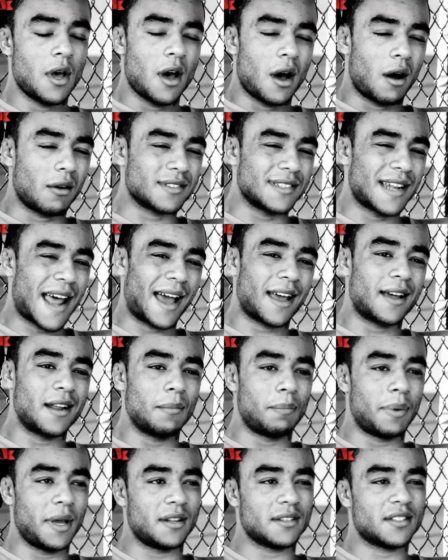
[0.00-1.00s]
I was knackered a
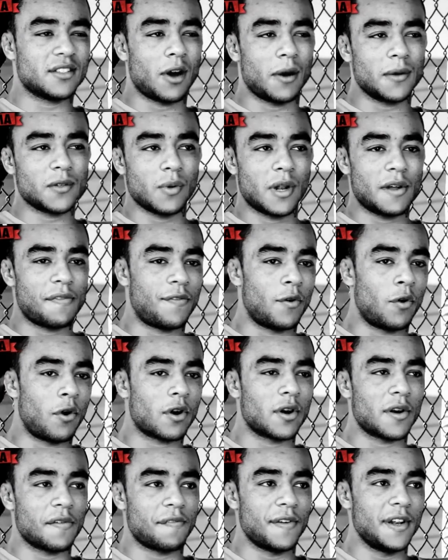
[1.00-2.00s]
bit. There's times when I thought I
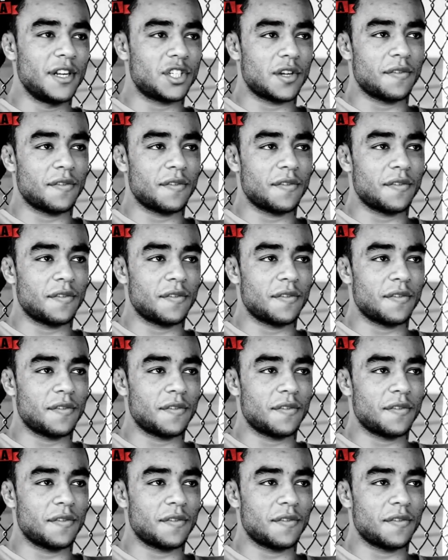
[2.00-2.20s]
could have finished